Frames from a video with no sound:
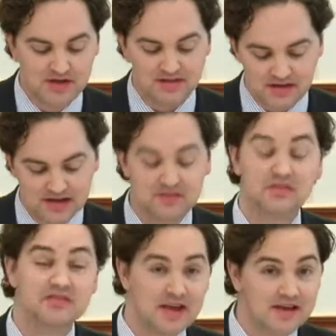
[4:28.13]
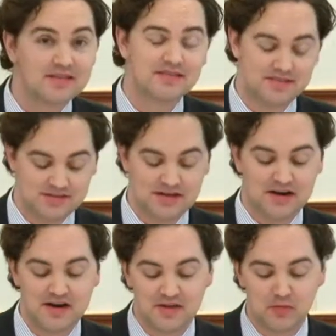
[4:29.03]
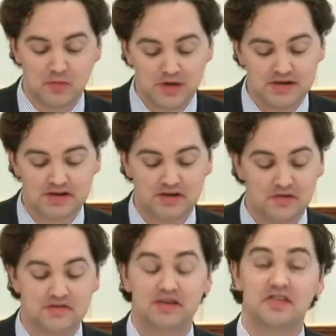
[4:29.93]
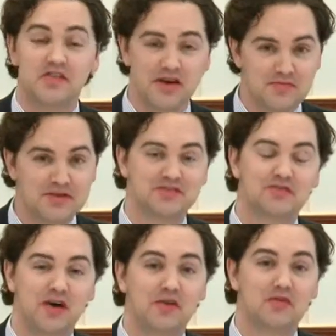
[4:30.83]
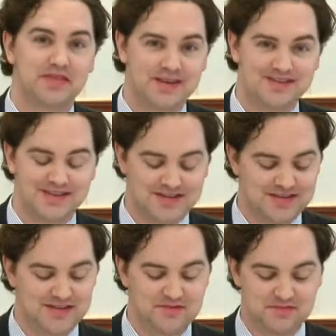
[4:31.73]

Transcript: The answer is yes. At Kaiser Permanente, nursing is very much involved with HIT.